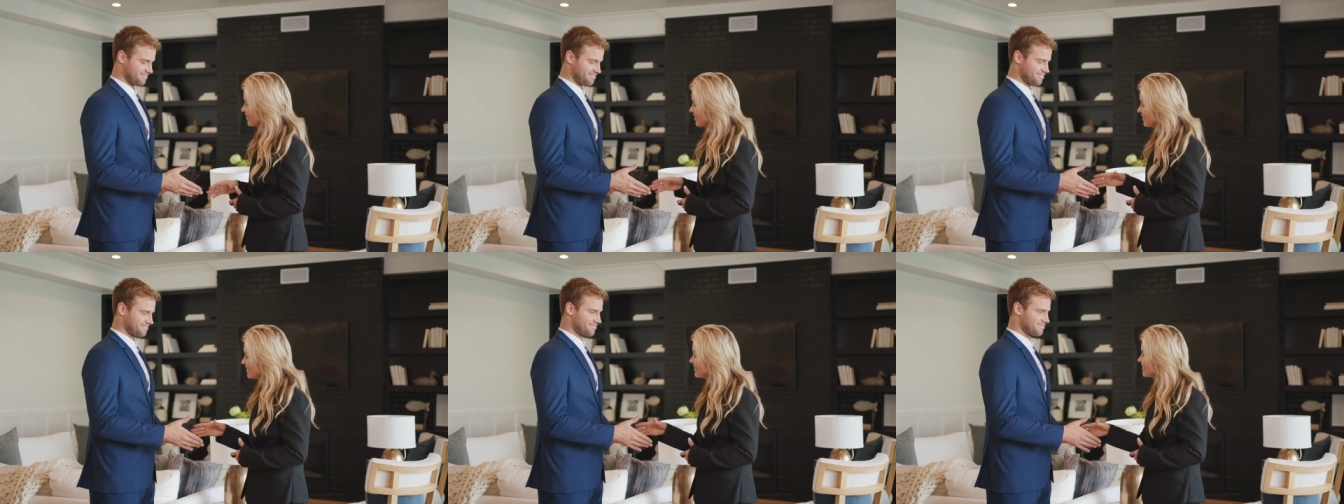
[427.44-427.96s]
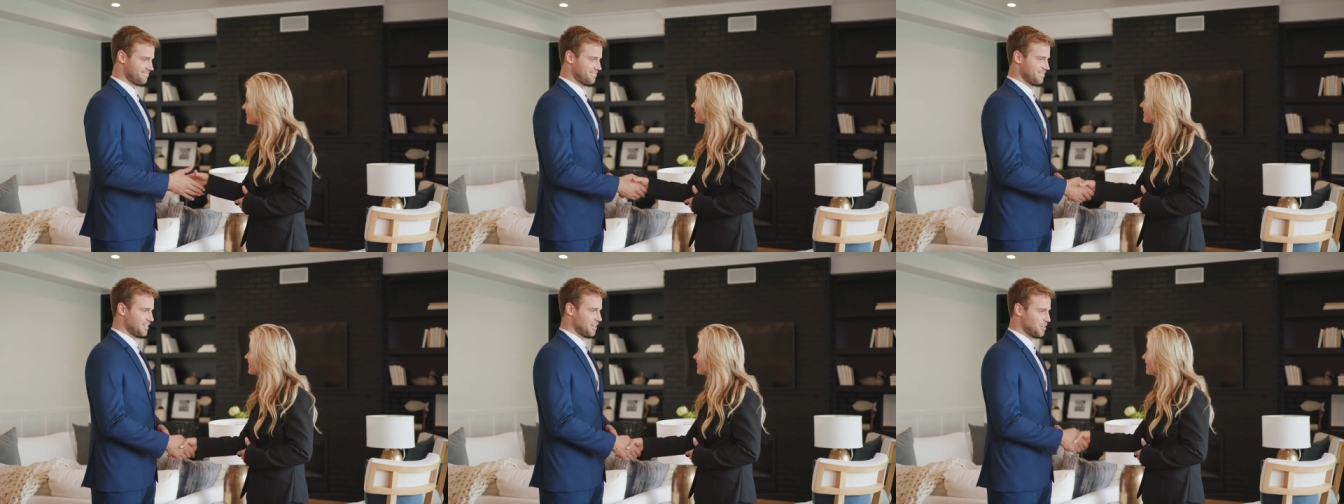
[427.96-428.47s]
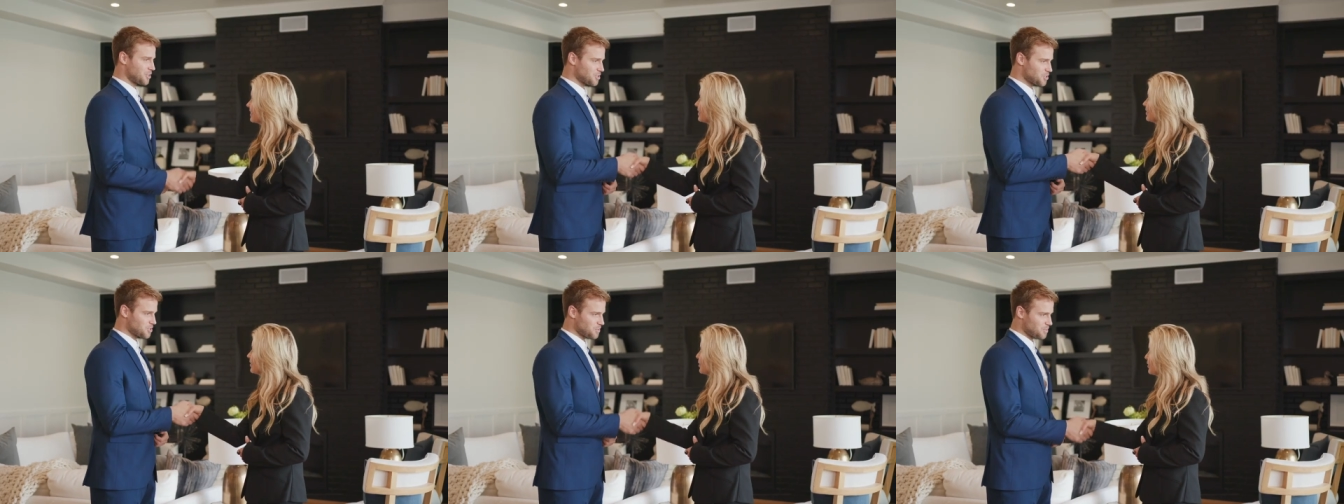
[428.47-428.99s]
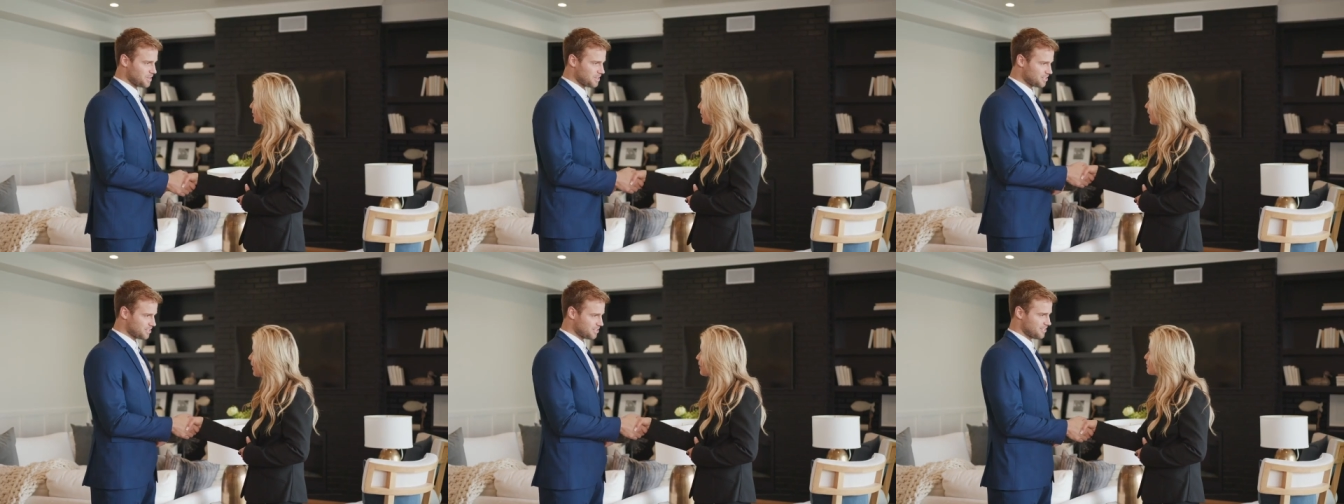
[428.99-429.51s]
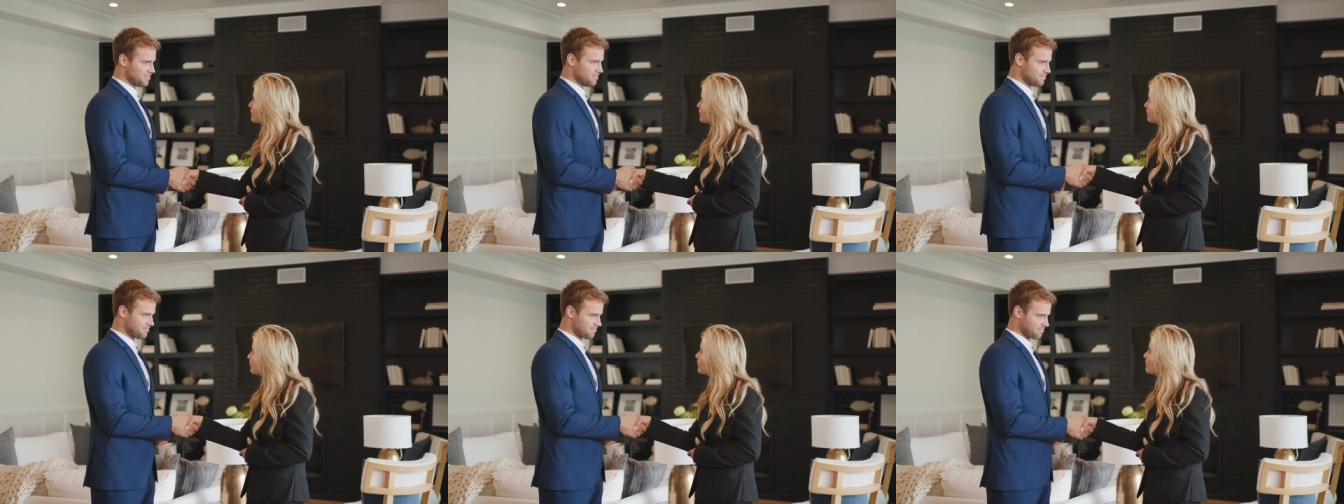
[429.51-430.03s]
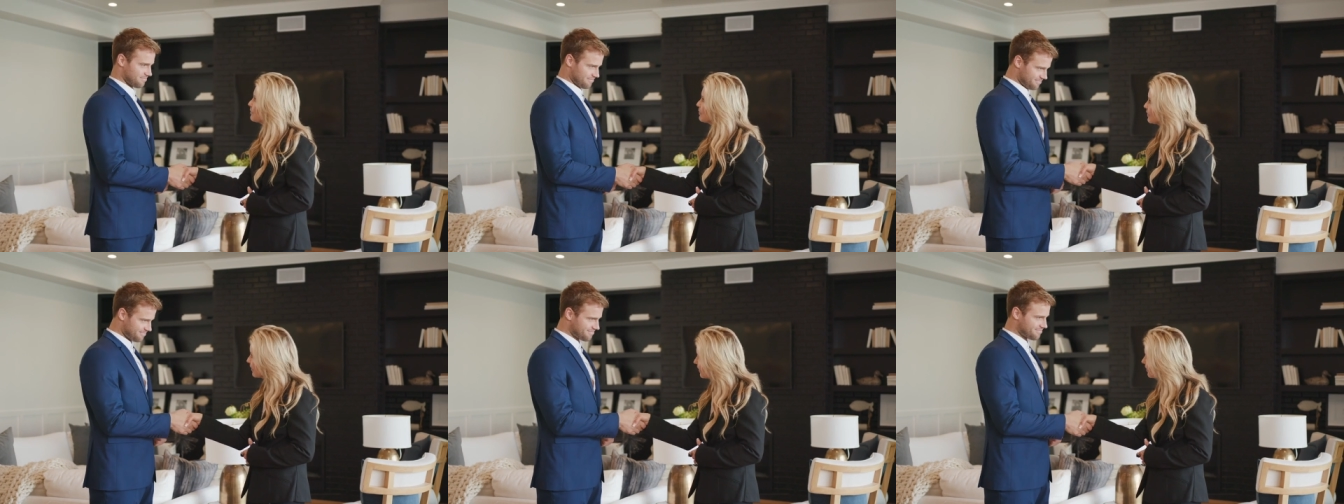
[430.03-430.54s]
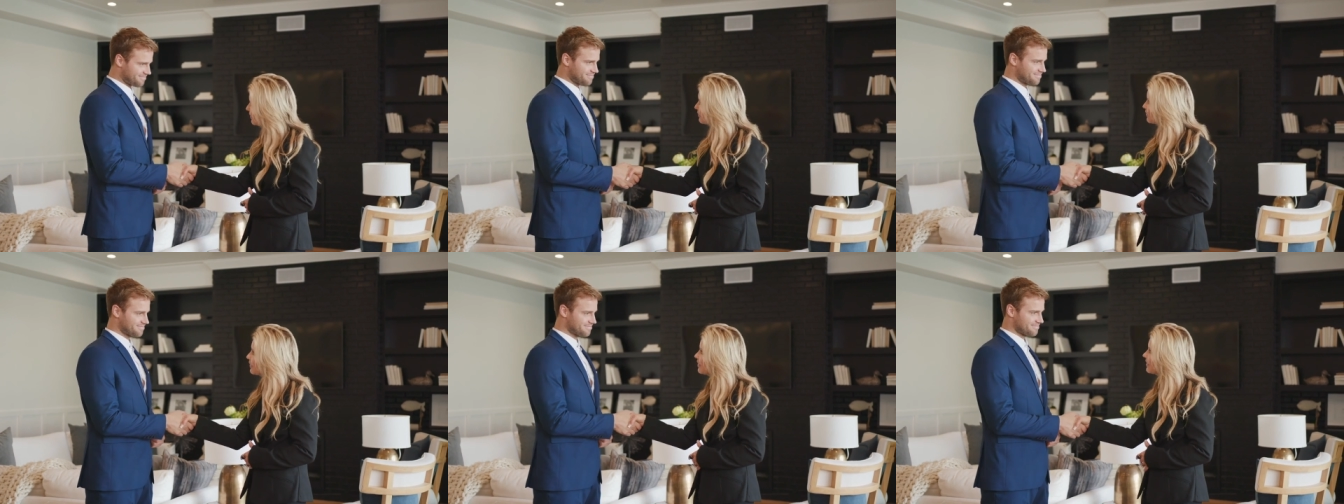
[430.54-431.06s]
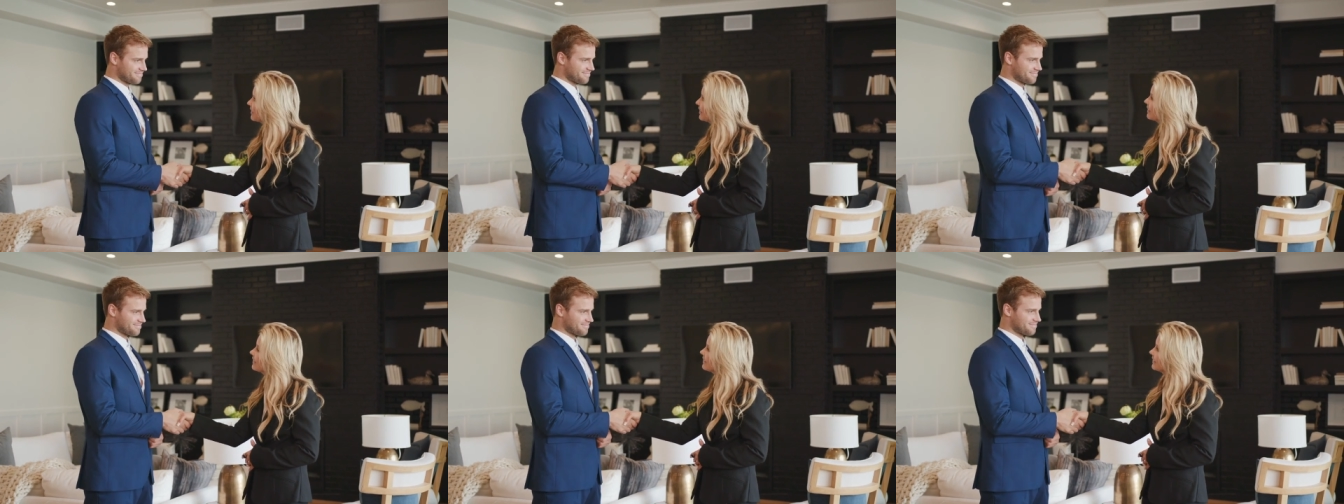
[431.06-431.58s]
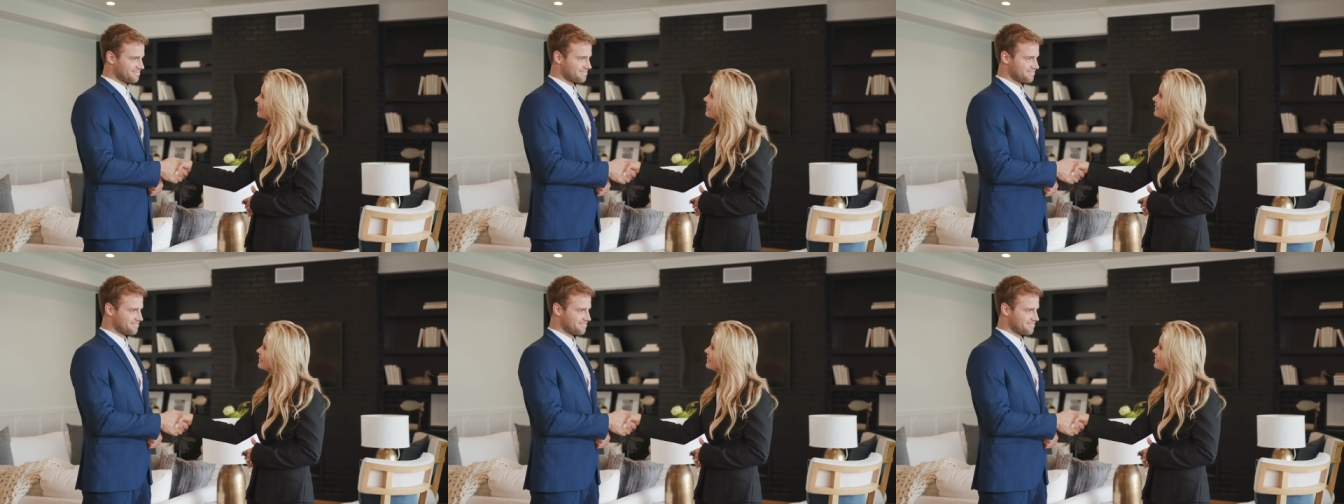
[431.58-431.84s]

back on Monday or Tuesday, they're more likely to connect with you rather than